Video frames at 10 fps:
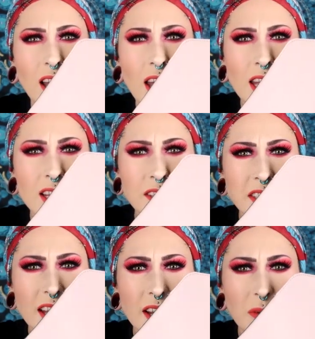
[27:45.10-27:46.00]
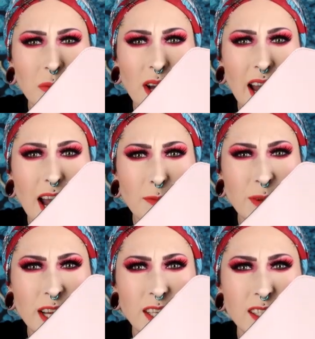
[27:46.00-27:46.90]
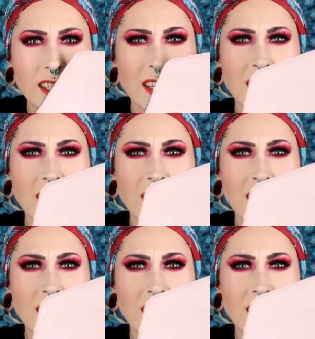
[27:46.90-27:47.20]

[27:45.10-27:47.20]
And it's like, what happened?